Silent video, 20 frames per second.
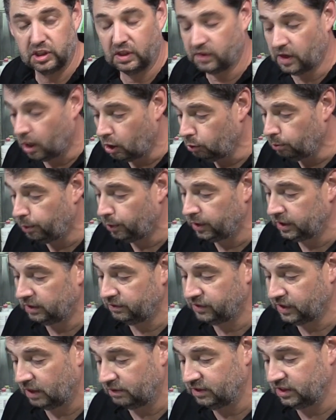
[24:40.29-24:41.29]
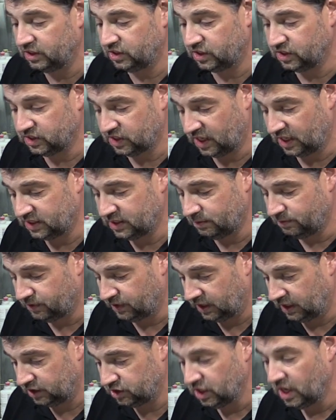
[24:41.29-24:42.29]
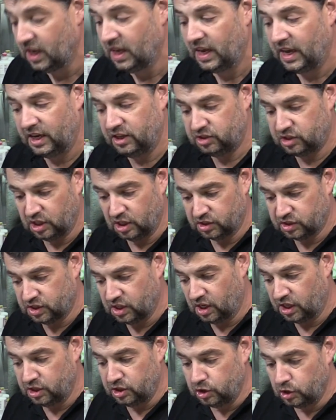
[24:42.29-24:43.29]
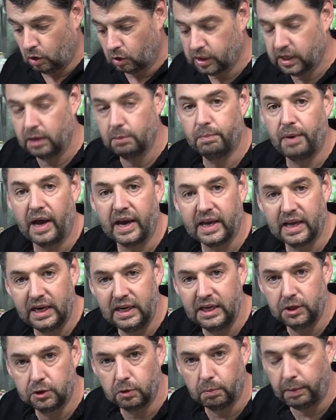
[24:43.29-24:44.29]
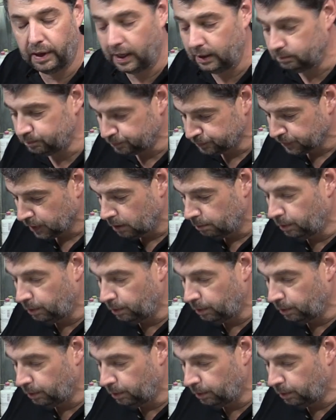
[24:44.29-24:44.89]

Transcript: Now, the whole point of giving this a satin finish is just to knock it back a little bit